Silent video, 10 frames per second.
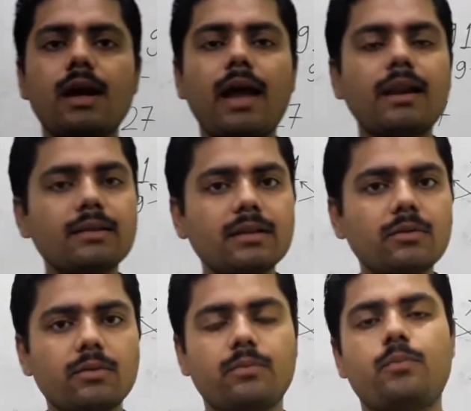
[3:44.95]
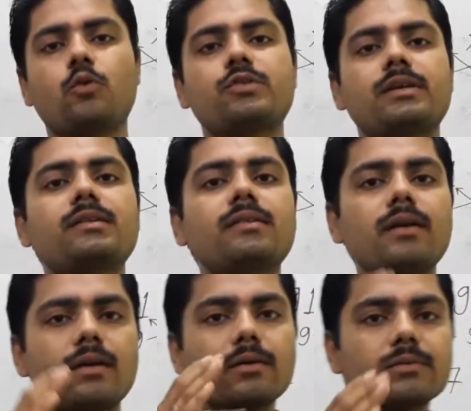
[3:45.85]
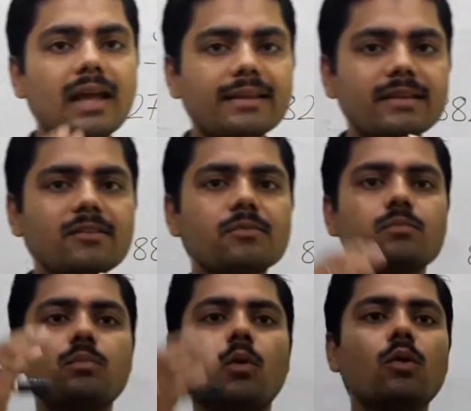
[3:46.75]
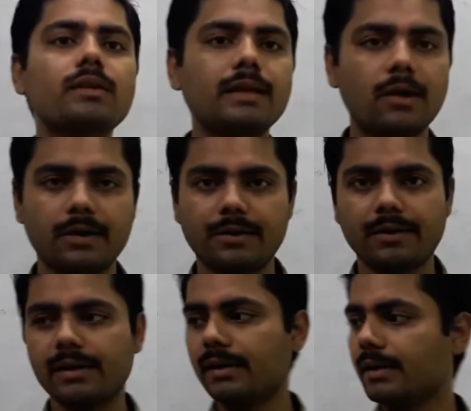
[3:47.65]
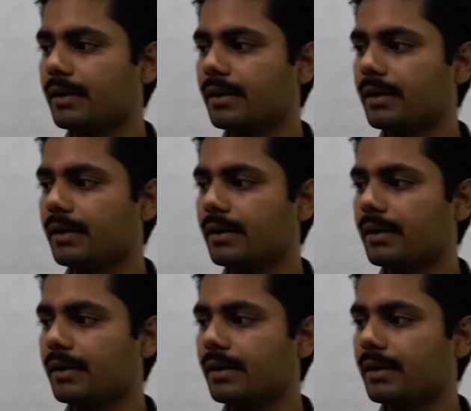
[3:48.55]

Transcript: Another process that is more than 100.